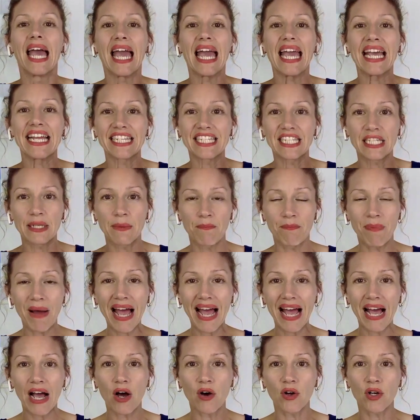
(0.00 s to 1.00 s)
It's
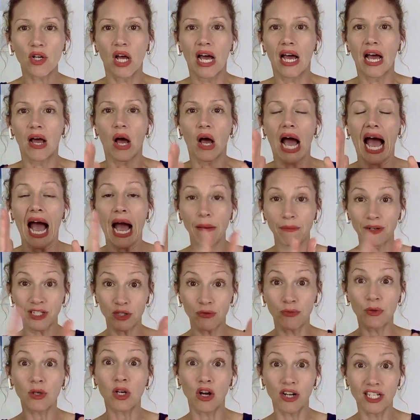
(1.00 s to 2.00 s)
about how much of
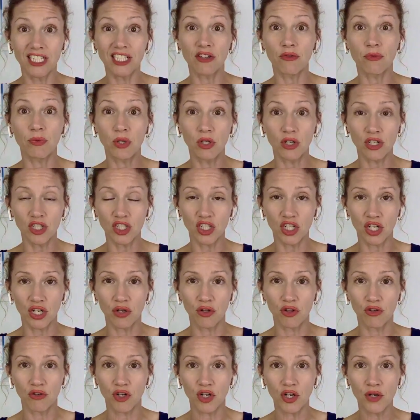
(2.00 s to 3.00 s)
a content we've got to go
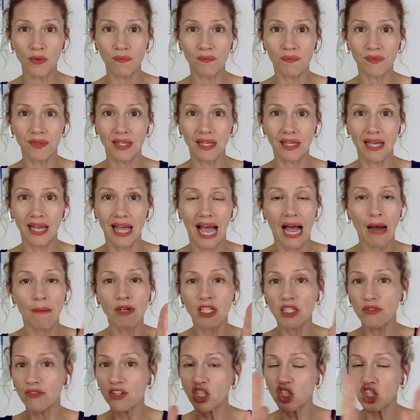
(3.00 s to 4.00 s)
through, how
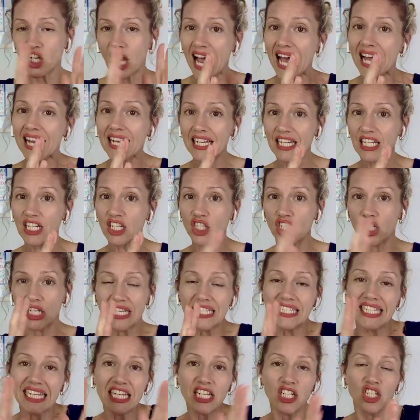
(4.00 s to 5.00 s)
much of a challenge
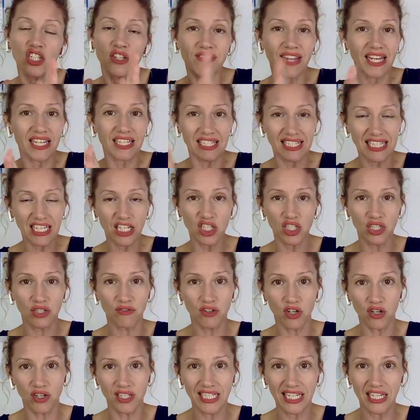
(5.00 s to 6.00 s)
is each of that section of
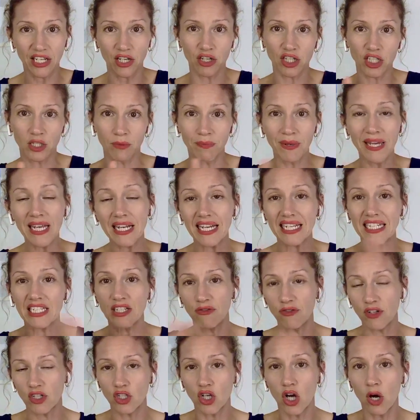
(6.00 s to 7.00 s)
content going to be, like
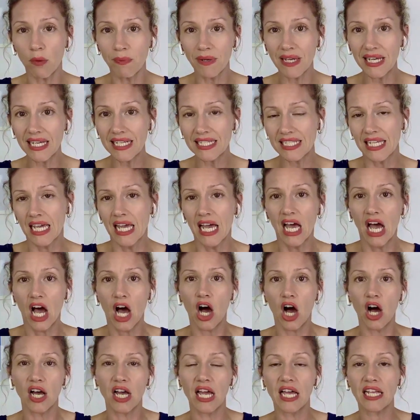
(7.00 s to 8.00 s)
different topics,
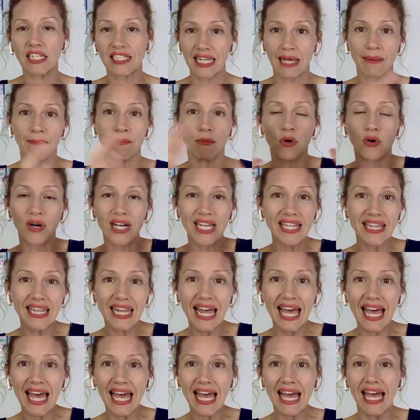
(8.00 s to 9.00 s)
is there more in
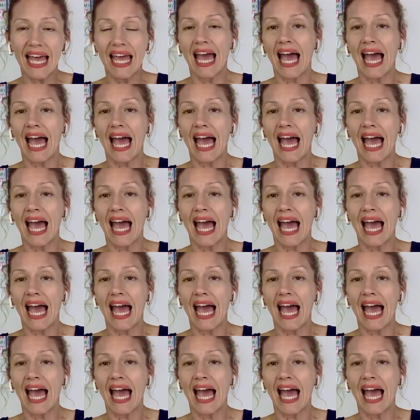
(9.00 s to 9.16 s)
there,